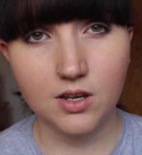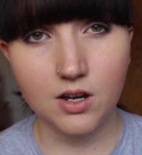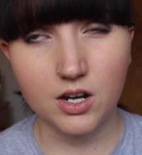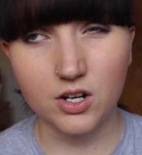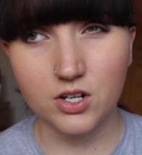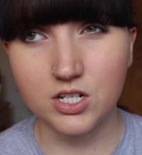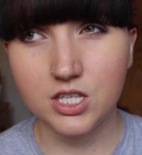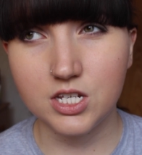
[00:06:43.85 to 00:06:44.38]
I
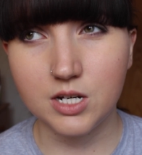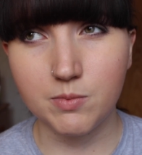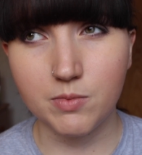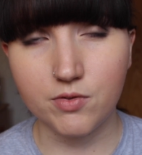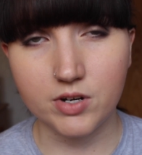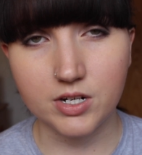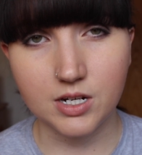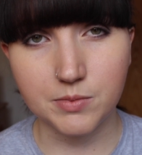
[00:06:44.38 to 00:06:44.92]
go to the gym
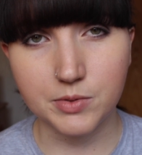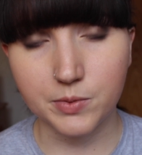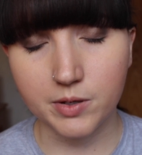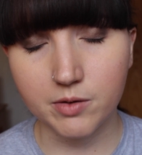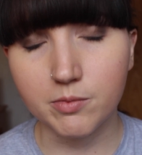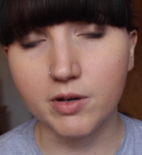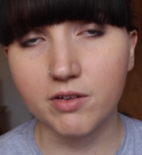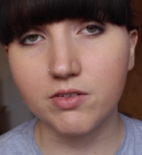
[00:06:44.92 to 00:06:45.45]
3 times a week
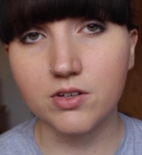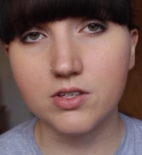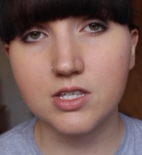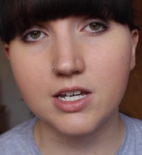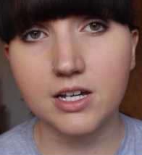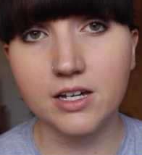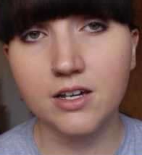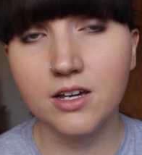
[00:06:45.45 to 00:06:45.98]
with my
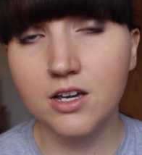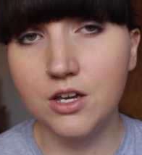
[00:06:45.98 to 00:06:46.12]
fiance,